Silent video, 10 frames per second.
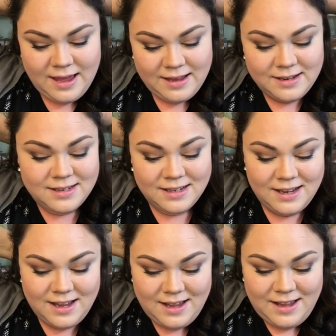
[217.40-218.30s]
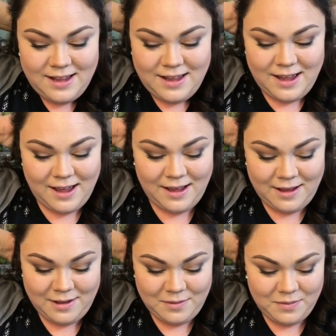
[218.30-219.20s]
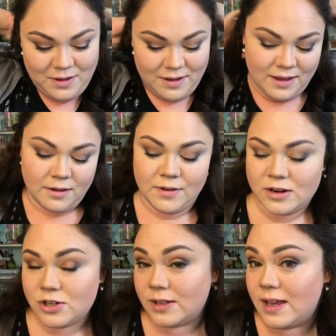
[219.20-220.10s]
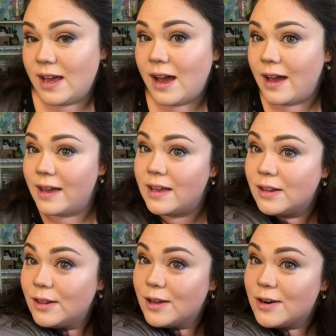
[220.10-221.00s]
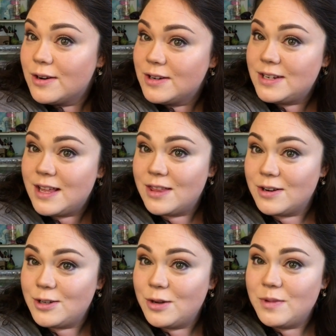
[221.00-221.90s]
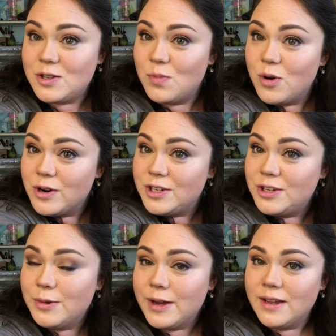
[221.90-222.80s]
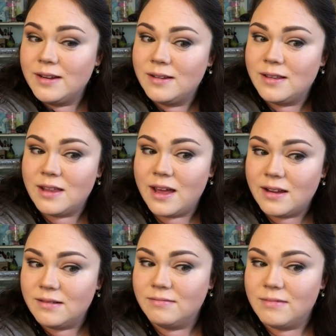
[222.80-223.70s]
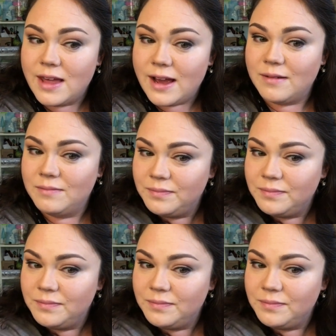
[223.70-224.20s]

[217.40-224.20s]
And um, eventually, I learned that there's so much more to it than that.